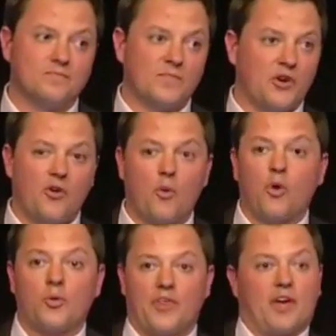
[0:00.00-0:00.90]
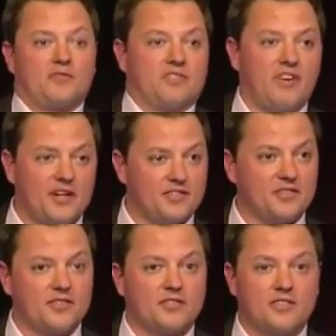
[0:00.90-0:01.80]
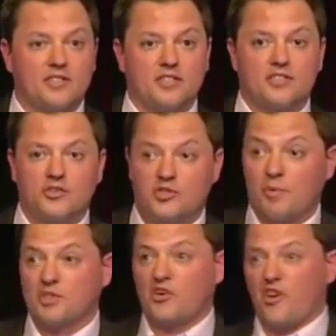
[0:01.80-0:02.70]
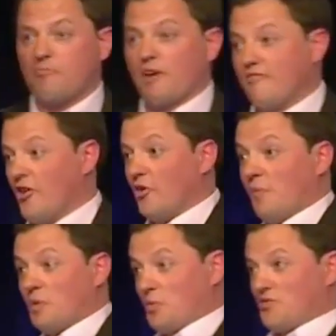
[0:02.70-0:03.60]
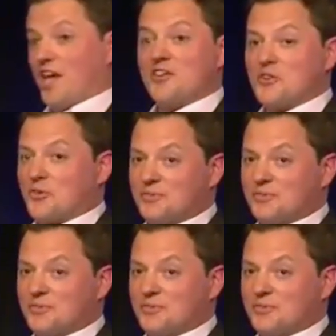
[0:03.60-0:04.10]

They don't know a world without devices. You tell me to turn off my phone, I'm going to resent you.